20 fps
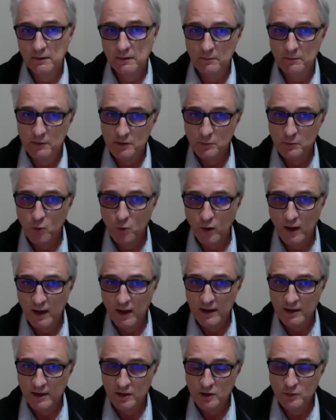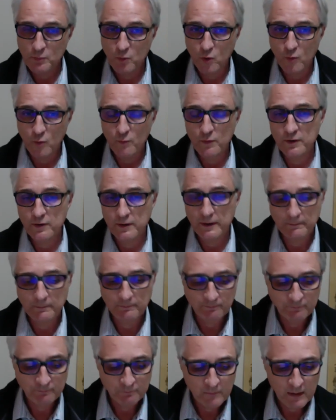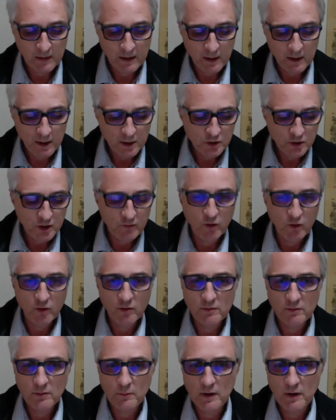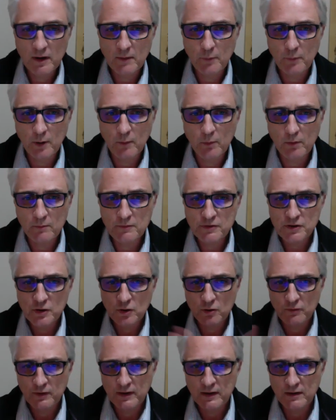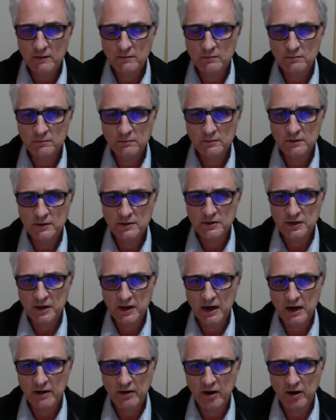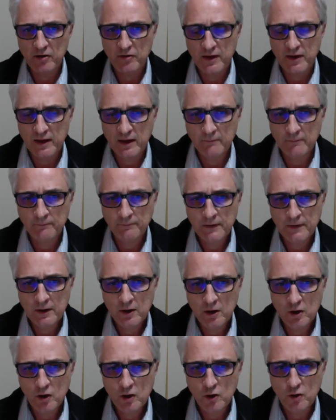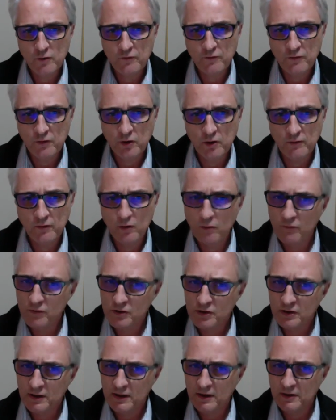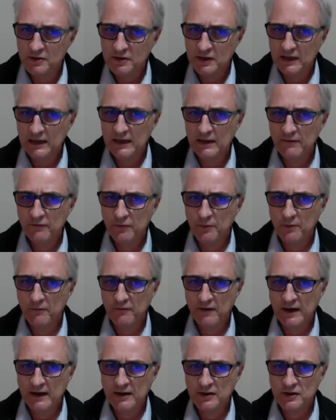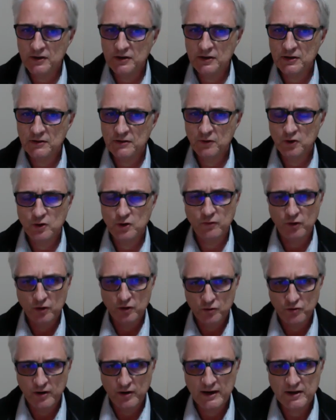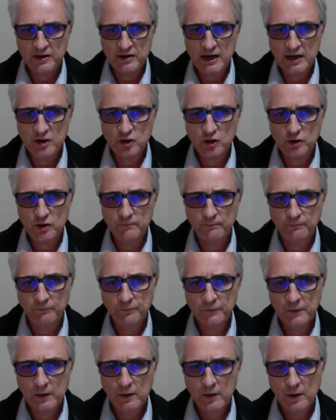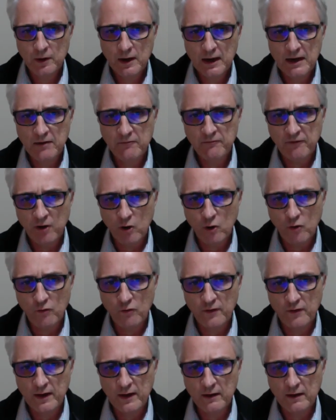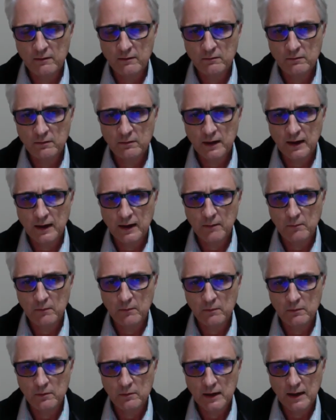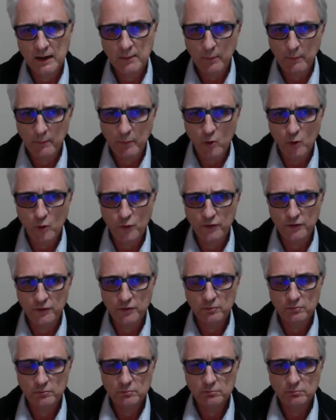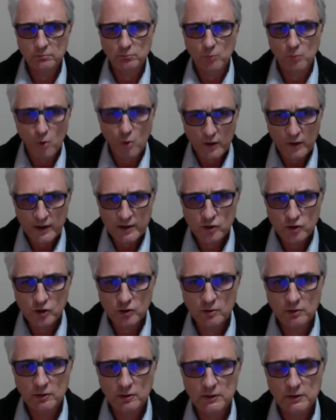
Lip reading: small a and small b. So you've got a problem-solving scenario there. You've obviously, it's clear from the facts that you've got a transaction involving a purported mortgage